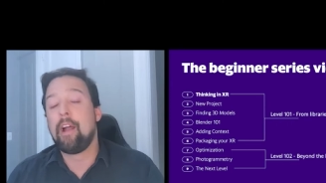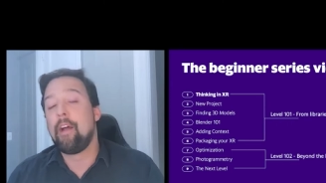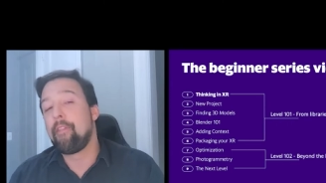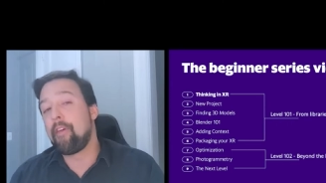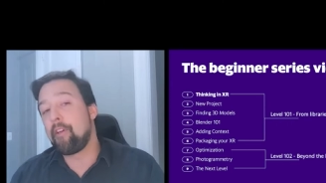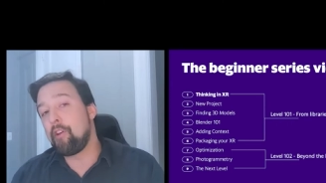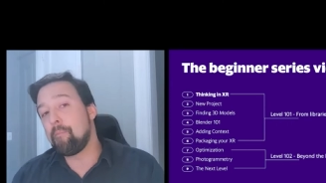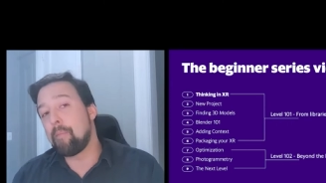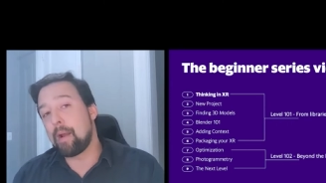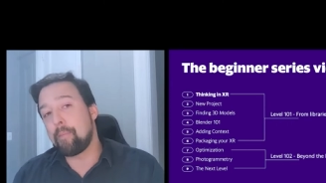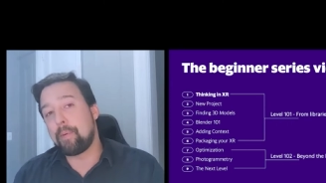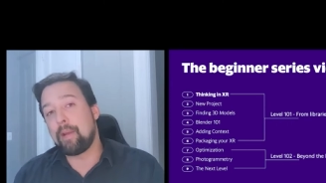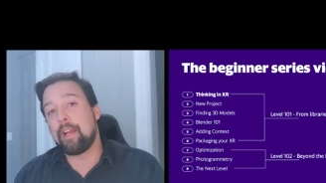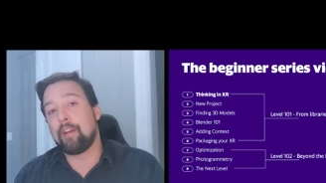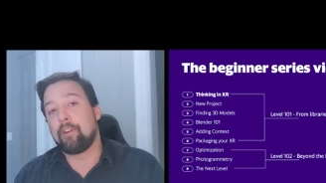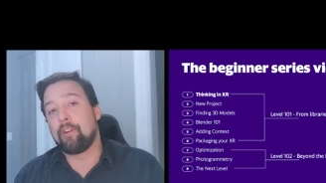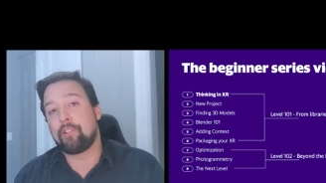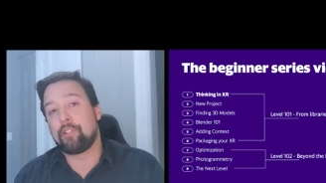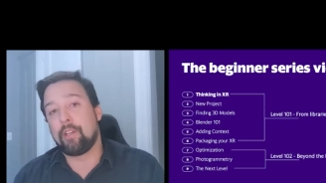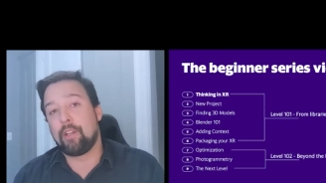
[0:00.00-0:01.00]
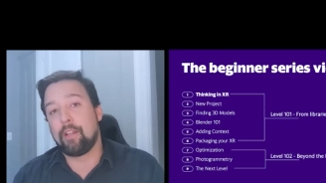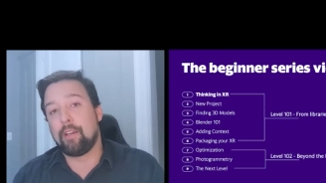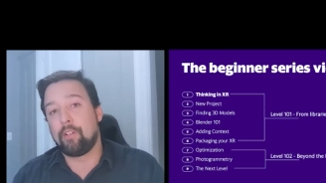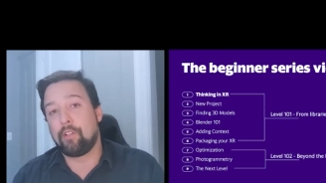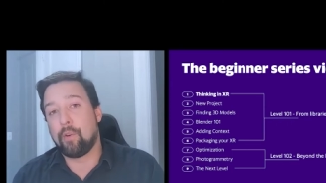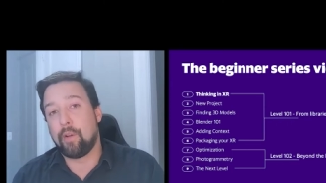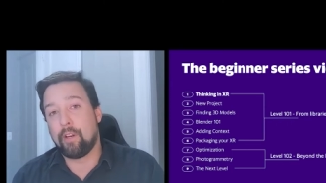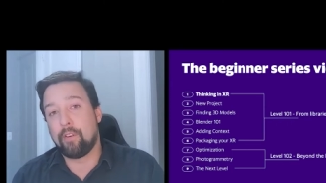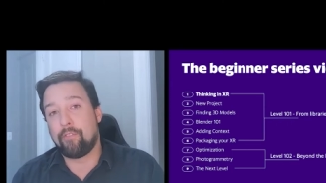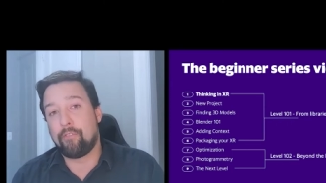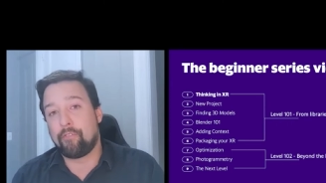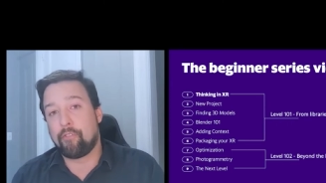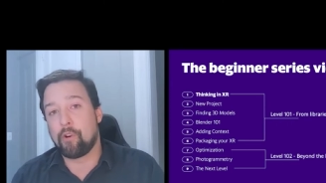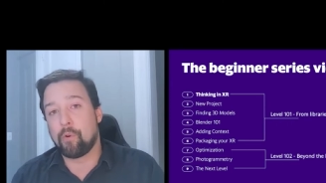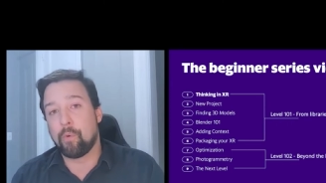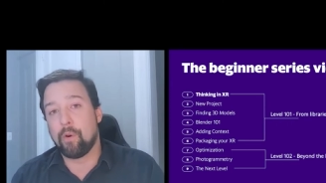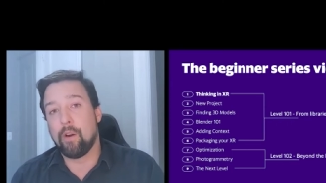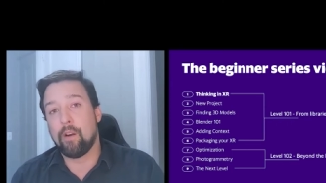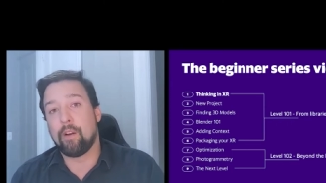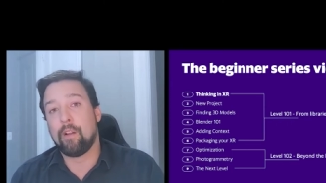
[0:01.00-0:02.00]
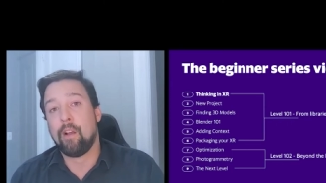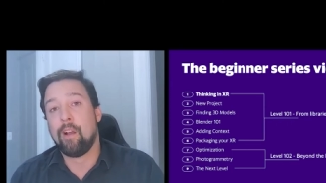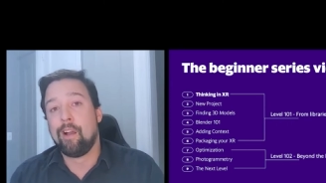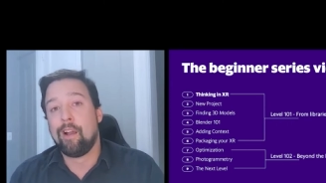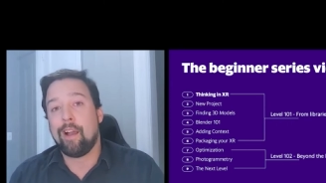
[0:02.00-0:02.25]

that you might be interested in going forward.